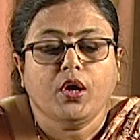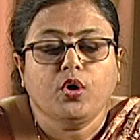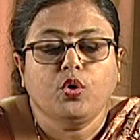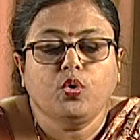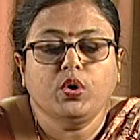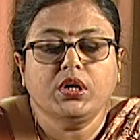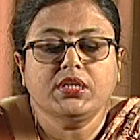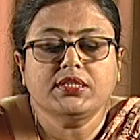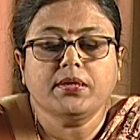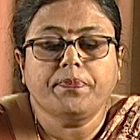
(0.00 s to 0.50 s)

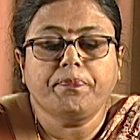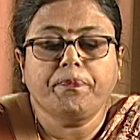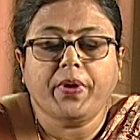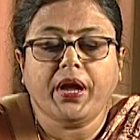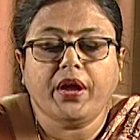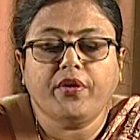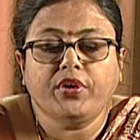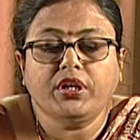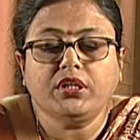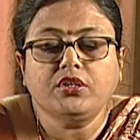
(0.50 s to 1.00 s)
who is a
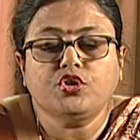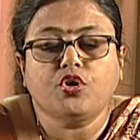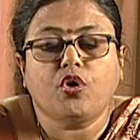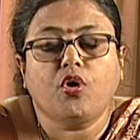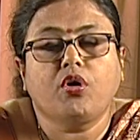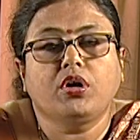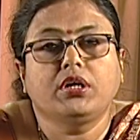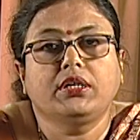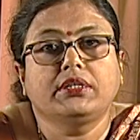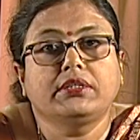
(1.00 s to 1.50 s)
parent
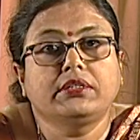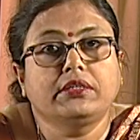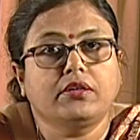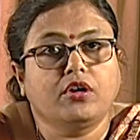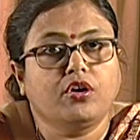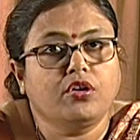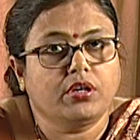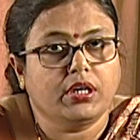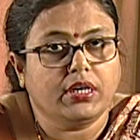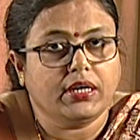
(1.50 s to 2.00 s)
or a
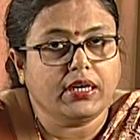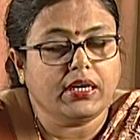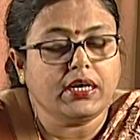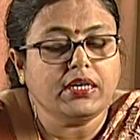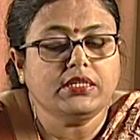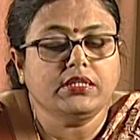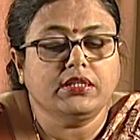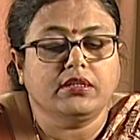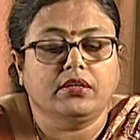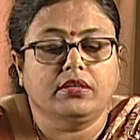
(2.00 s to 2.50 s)

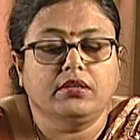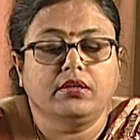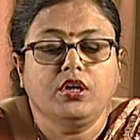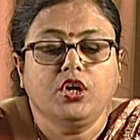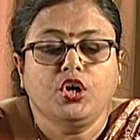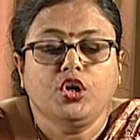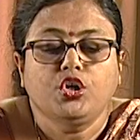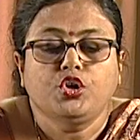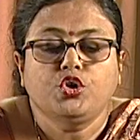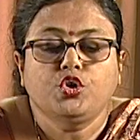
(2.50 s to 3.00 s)
guardian
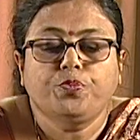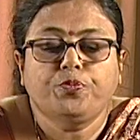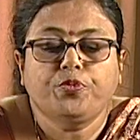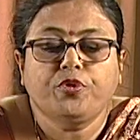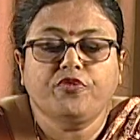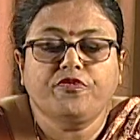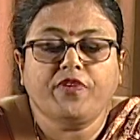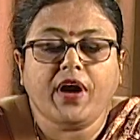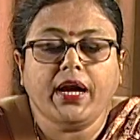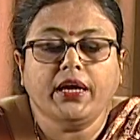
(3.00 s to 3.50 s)
to
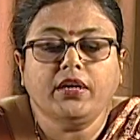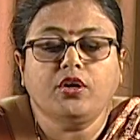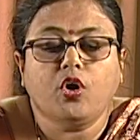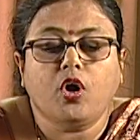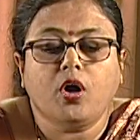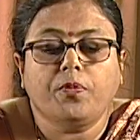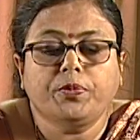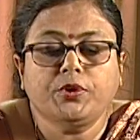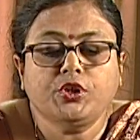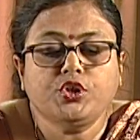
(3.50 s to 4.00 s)
provide
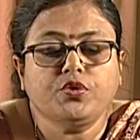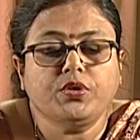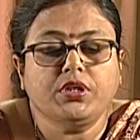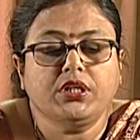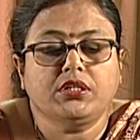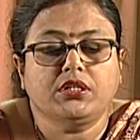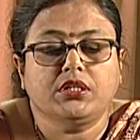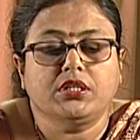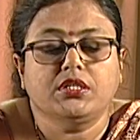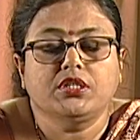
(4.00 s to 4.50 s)

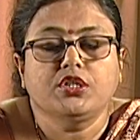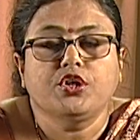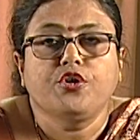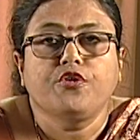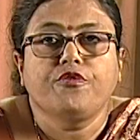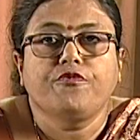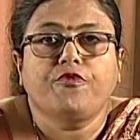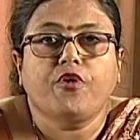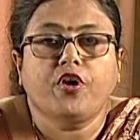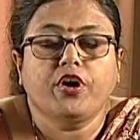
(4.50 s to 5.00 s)
opportunities
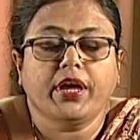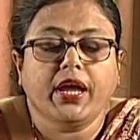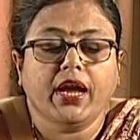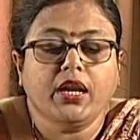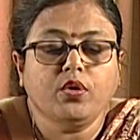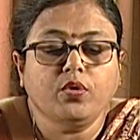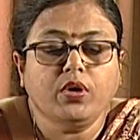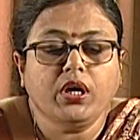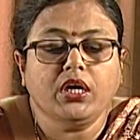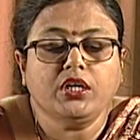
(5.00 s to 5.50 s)
for
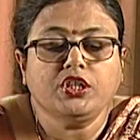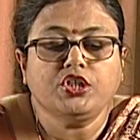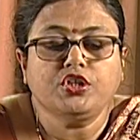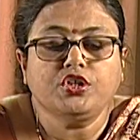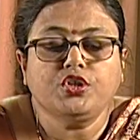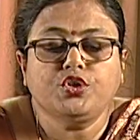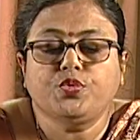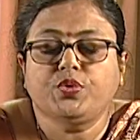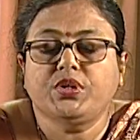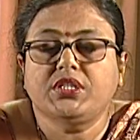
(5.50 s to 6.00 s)
education
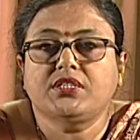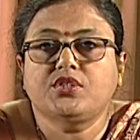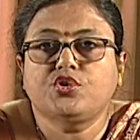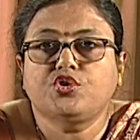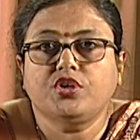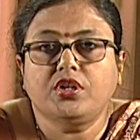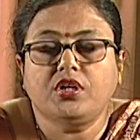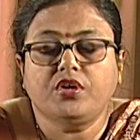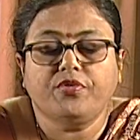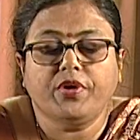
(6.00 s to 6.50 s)
to his
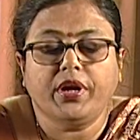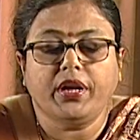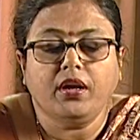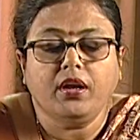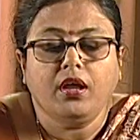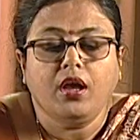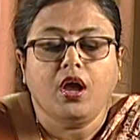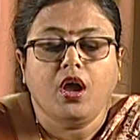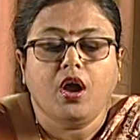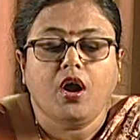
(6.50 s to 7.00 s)
children,
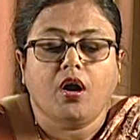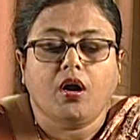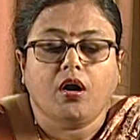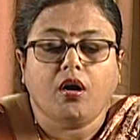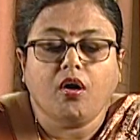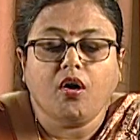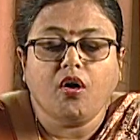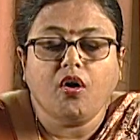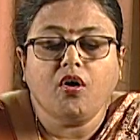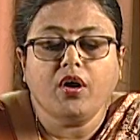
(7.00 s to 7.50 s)

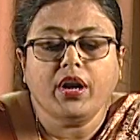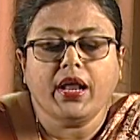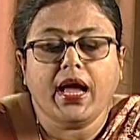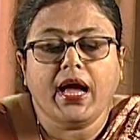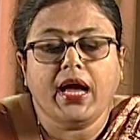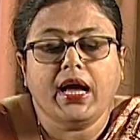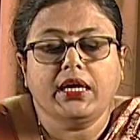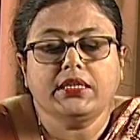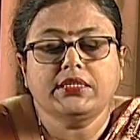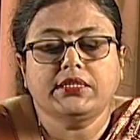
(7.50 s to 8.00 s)
or
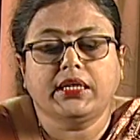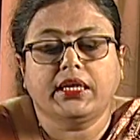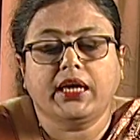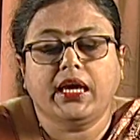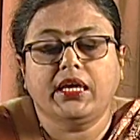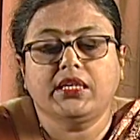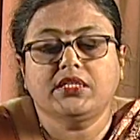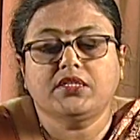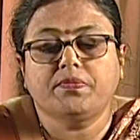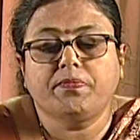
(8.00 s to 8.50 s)
as the
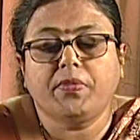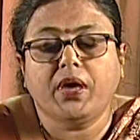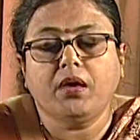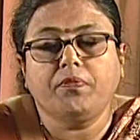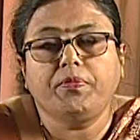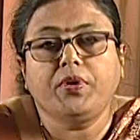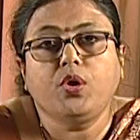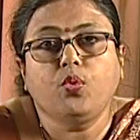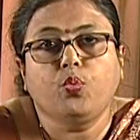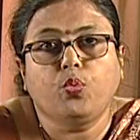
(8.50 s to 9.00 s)
case may
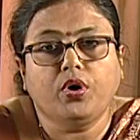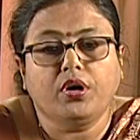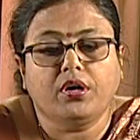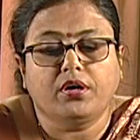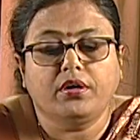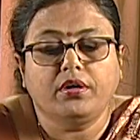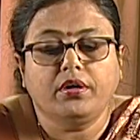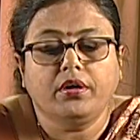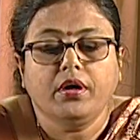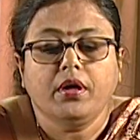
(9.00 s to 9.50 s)
be
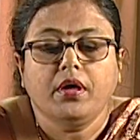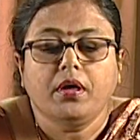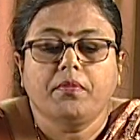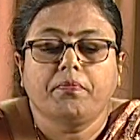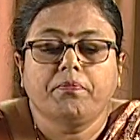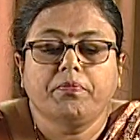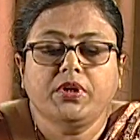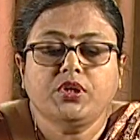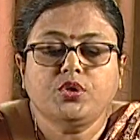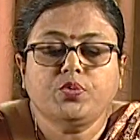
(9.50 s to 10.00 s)
ward
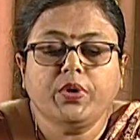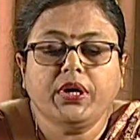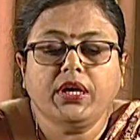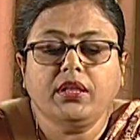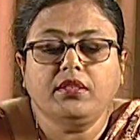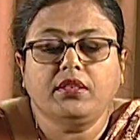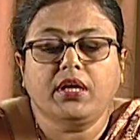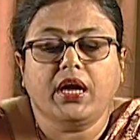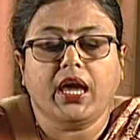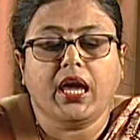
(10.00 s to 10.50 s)

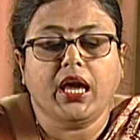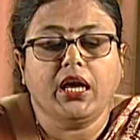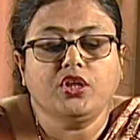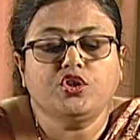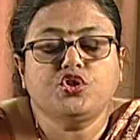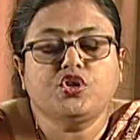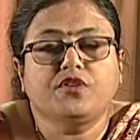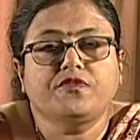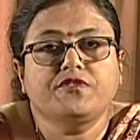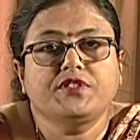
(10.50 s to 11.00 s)
between the
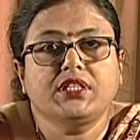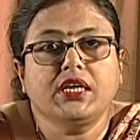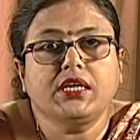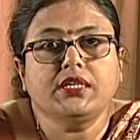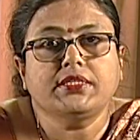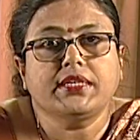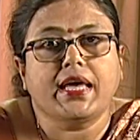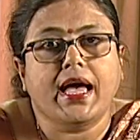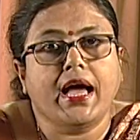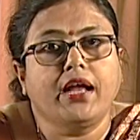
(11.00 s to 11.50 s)
age of
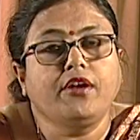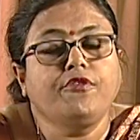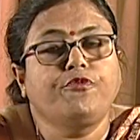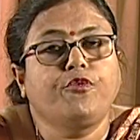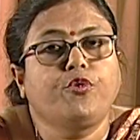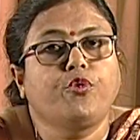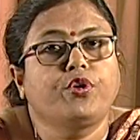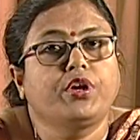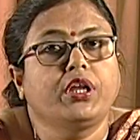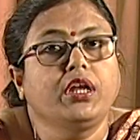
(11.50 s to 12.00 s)
6 and
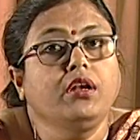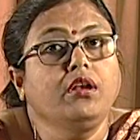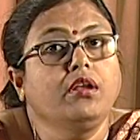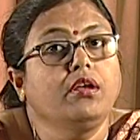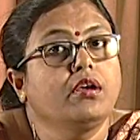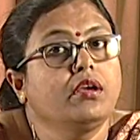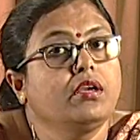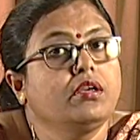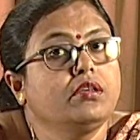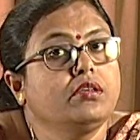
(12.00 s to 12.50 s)
14
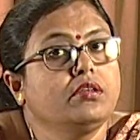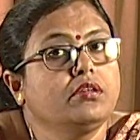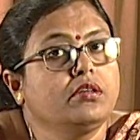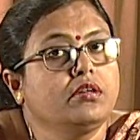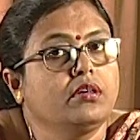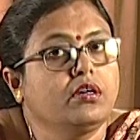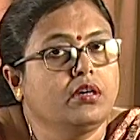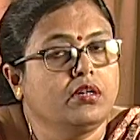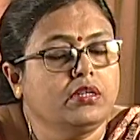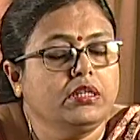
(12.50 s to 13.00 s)

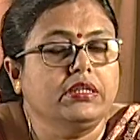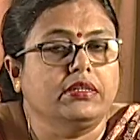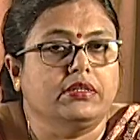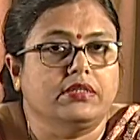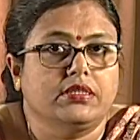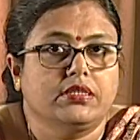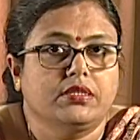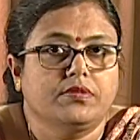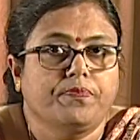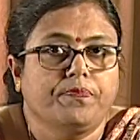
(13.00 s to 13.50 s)
years.